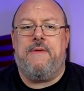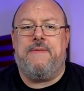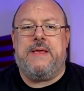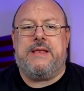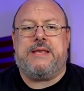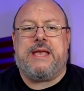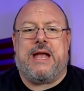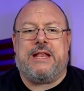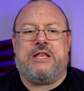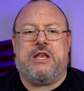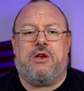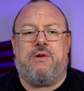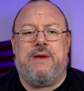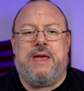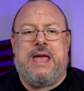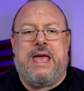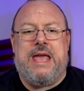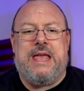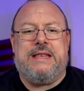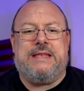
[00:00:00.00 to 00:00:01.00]
This
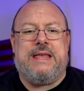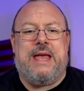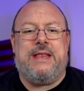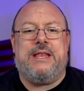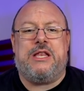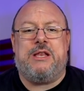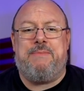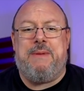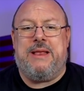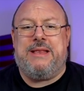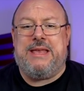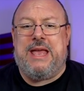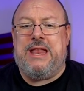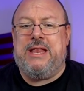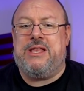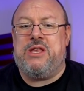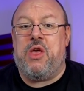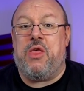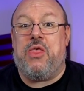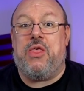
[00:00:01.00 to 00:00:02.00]
category is then split
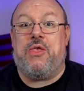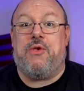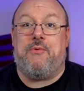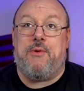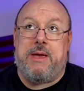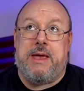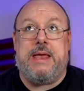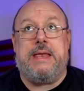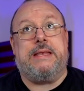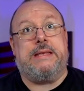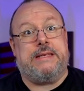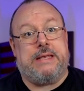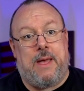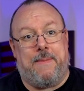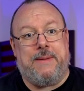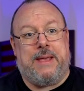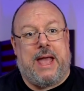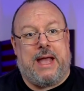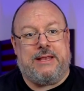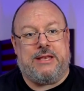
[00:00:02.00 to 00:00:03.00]
into three
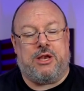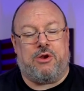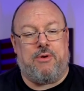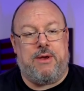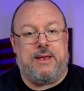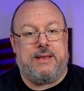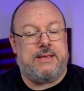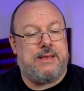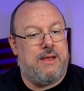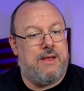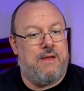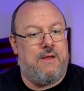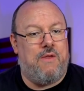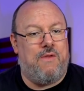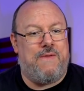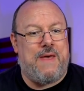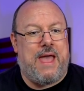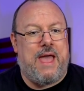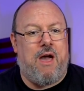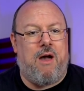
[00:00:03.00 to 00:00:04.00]
subcategories.
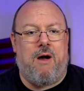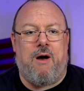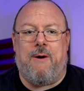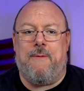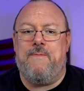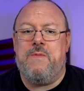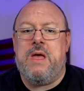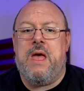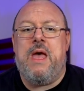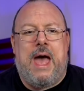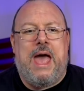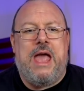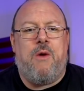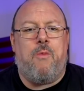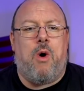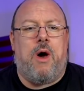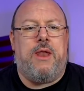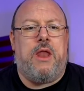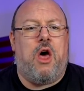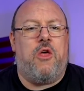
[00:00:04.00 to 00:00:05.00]
They are A
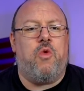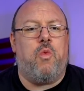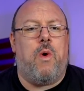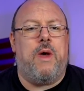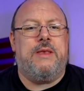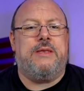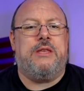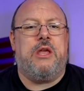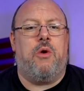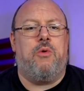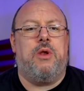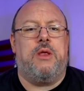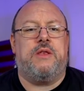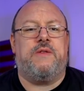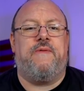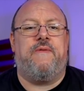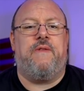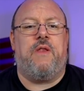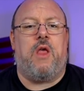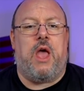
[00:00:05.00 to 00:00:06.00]
one, otherwise known
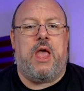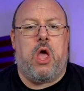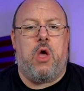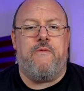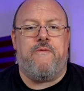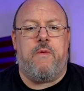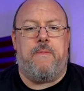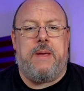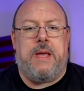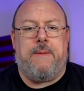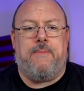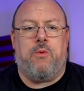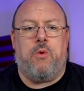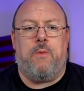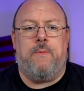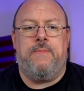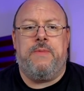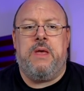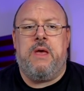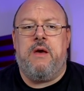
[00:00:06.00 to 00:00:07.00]
as fly over people.
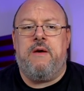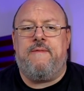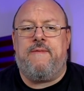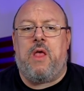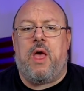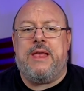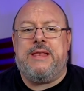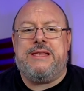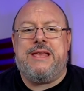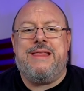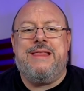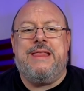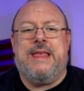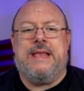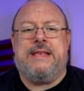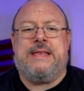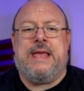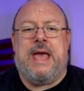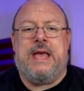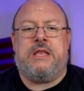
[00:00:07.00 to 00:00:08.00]
Flights in
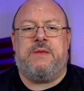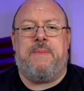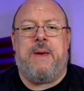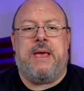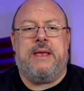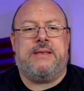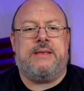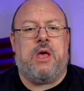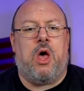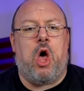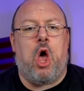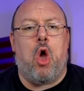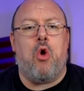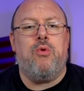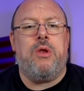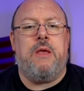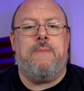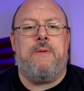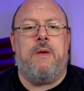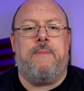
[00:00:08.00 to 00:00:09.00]
this airspace are
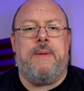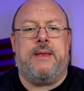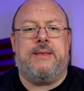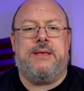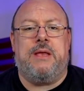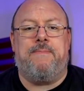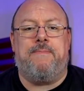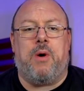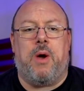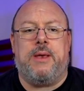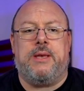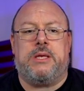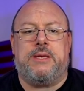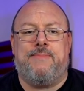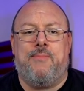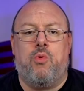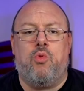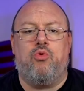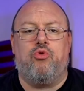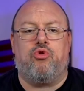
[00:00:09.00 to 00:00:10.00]
only permitted by
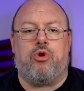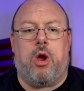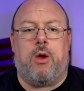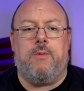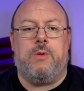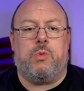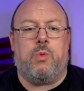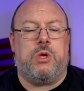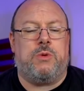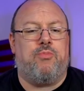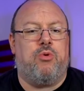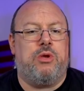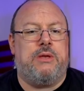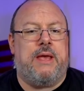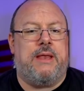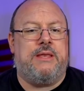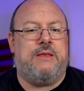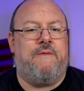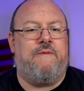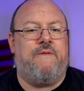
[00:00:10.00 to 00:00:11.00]
small drones which
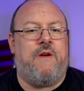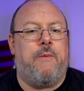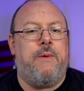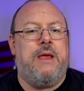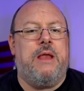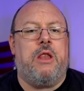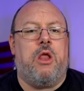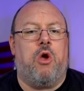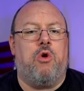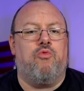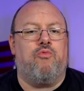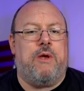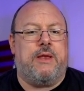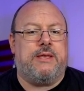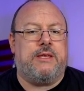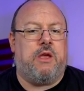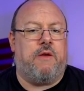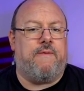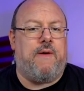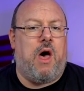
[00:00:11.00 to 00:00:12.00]
present a very low
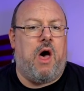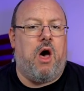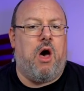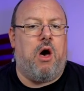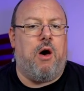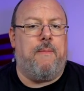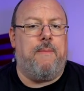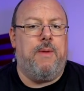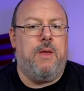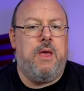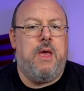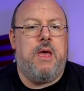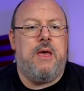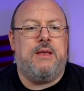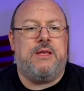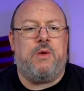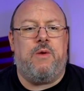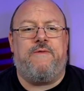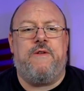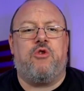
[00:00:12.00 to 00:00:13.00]
risk of harm.
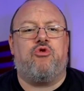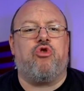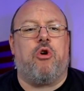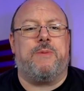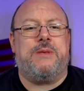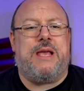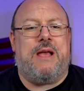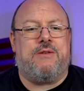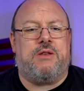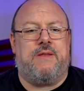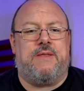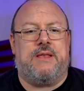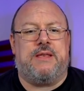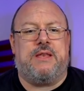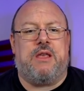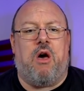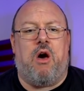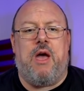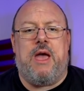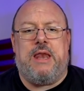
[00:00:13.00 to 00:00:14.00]
So if it drops out of the
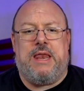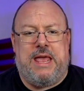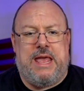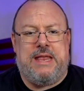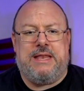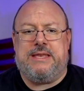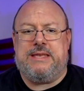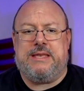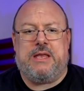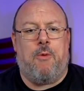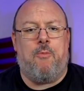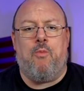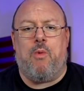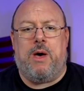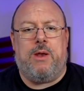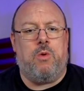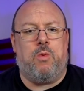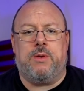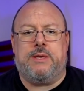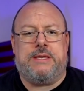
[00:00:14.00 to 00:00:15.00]
sky and hits
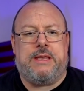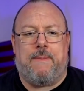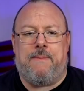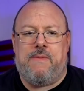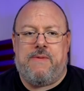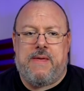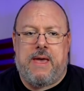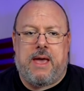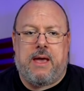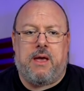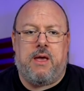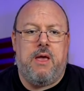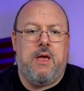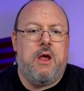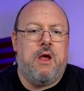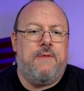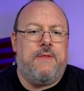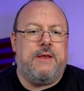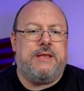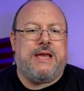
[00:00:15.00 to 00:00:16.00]
someone or something,
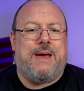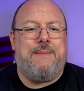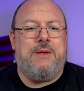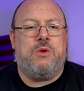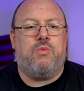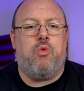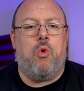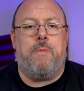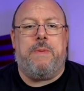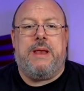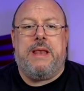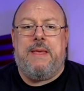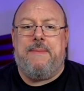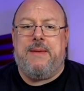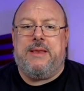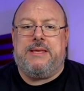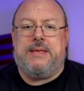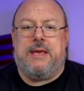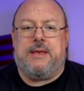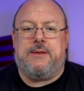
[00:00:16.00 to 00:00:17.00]
the damage will be
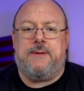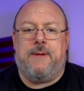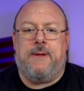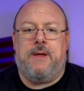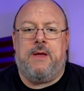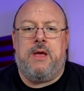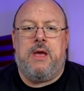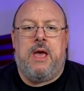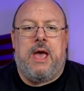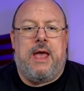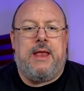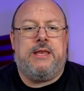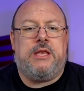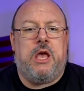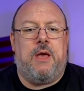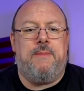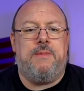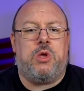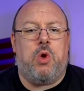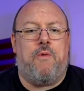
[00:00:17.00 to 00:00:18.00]
limited. In
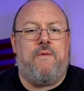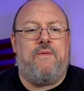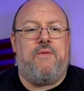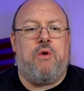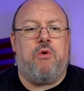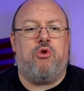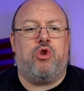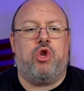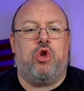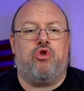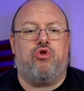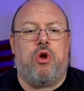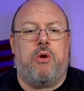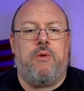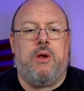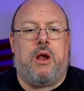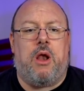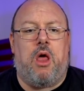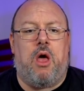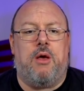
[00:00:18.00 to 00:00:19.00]
terms of future
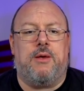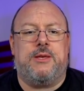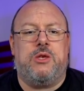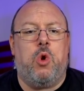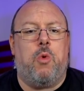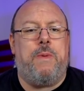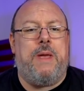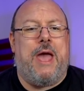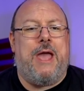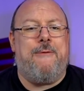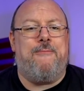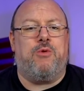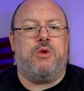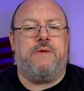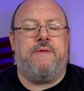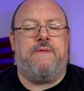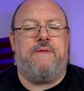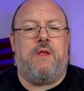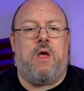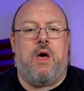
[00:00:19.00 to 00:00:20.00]
drone class, you'll be able
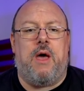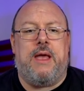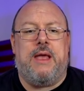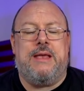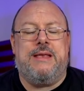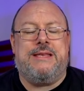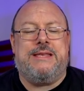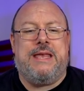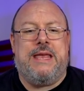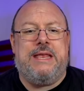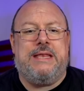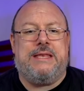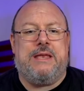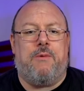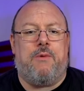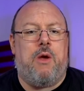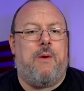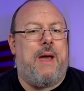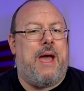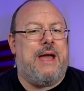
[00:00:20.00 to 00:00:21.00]
to fly C
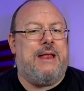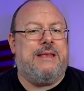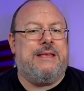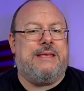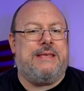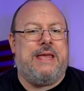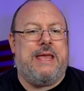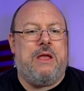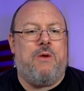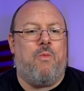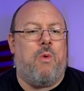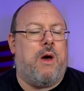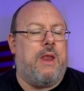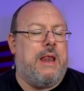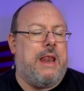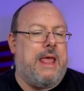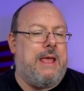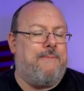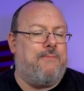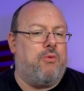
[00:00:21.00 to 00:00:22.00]
zero and C
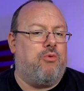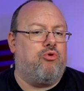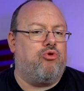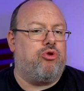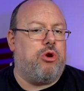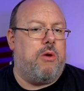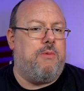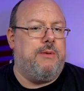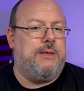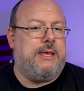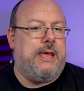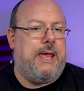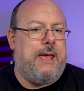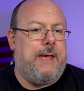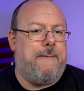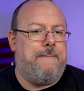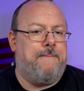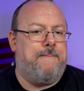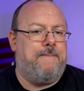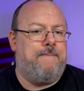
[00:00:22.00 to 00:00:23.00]
one labelled drones here.